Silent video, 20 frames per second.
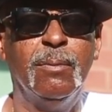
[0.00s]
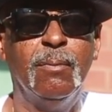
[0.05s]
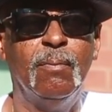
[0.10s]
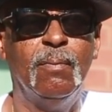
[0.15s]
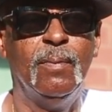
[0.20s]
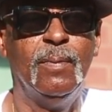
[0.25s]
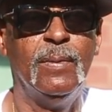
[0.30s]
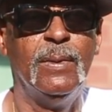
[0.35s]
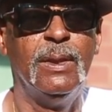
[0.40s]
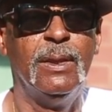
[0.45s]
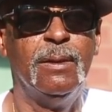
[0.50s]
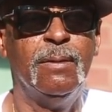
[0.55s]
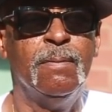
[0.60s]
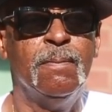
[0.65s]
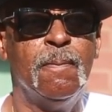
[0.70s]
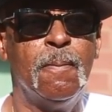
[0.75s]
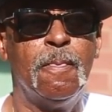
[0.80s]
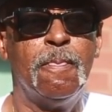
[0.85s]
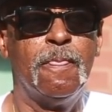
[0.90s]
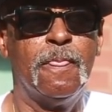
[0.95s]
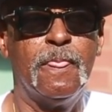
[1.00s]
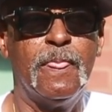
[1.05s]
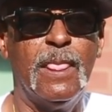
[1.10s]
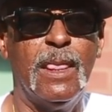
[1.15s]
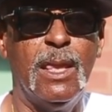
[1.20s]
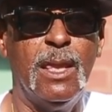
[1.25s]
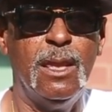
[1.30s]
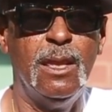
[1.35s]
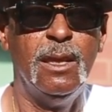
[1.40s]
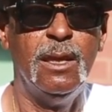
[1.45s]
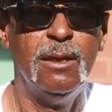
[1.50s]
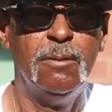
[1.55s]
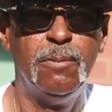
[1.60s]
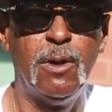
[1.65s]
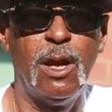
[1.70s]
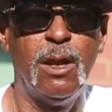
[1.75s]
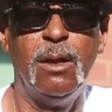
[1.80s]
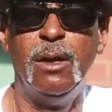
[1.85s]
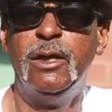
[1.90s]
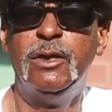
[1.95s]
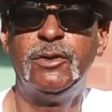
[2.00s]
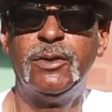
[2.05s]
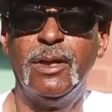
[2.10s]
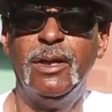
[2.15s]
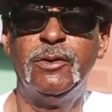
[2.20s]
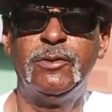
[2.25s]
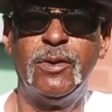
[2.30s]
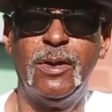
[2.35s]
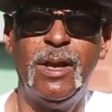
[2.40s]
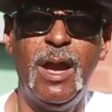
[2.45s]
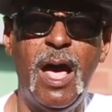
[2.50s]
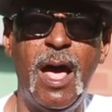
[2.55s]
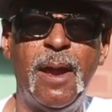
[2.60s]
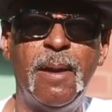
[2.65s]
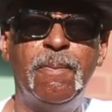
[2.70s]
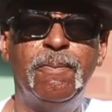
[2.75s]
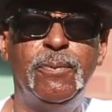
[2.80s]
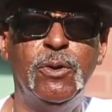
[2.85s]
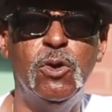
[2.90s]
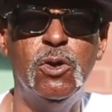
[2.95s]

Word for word: Right. But uh, it's, it's a lot of